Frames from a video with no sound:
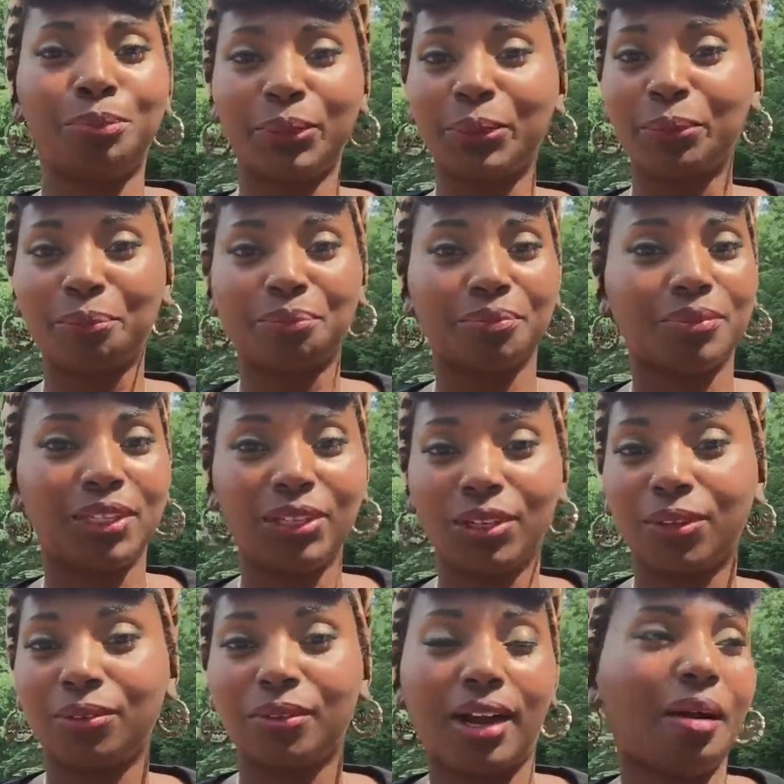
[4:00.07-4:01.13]
boom,
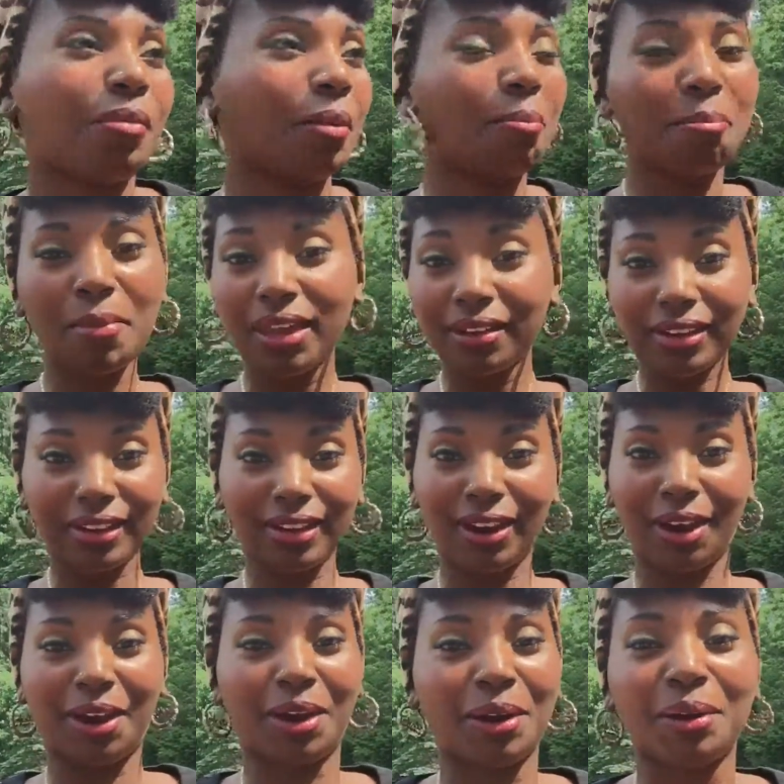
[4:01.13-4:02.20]
I'm a
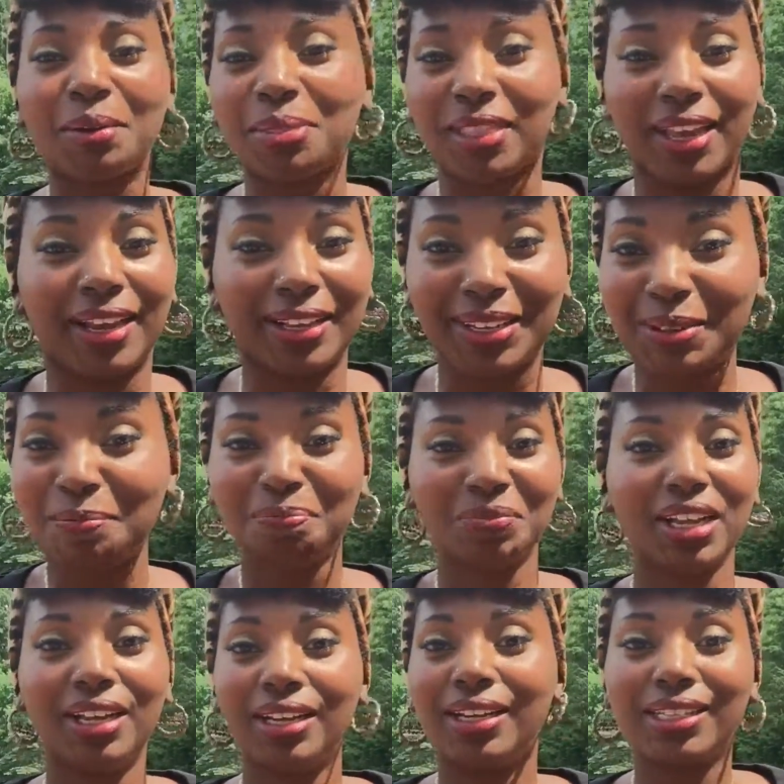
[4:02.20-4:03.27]
millionaire. Like,
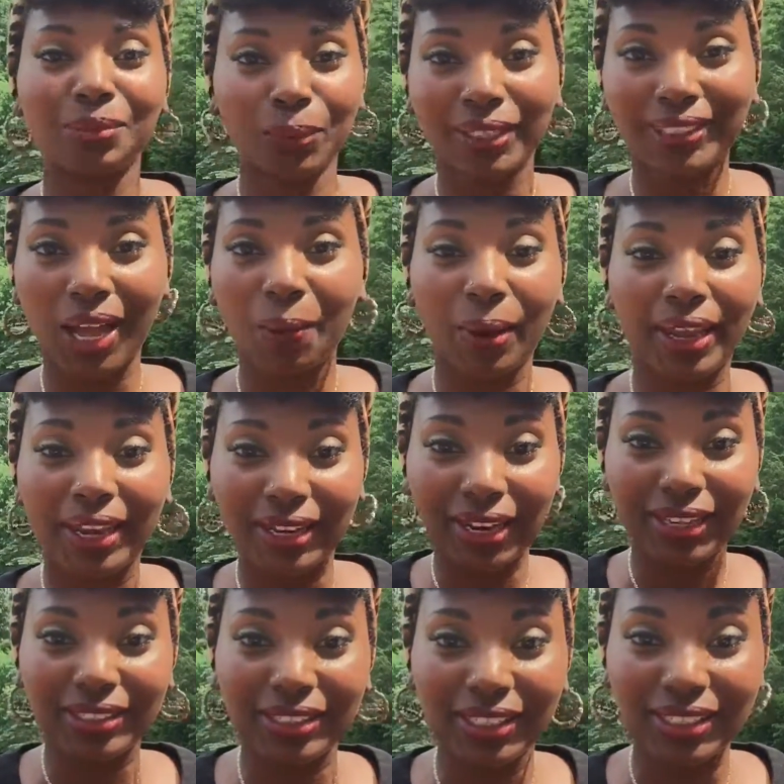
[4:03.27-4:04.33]
it doesn't work that way.
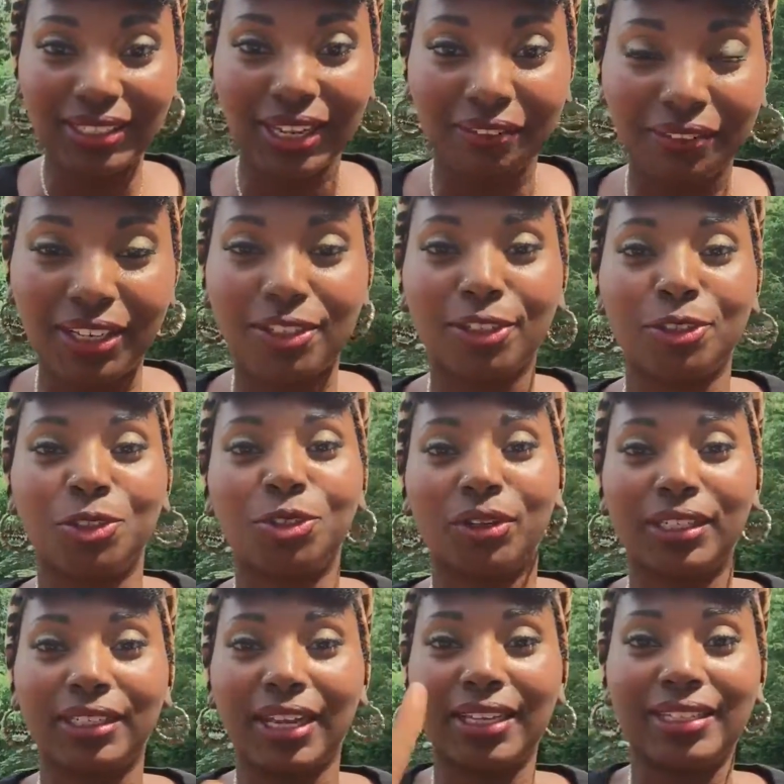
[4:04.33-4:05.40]
And I see Stephanie just
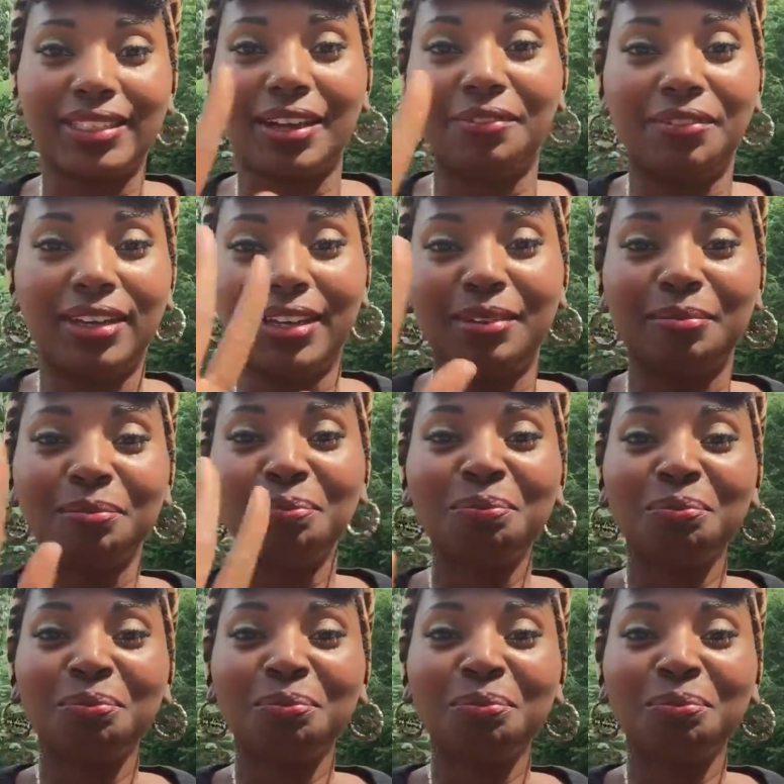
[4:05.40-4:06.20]
joined. Hi, Stephanie.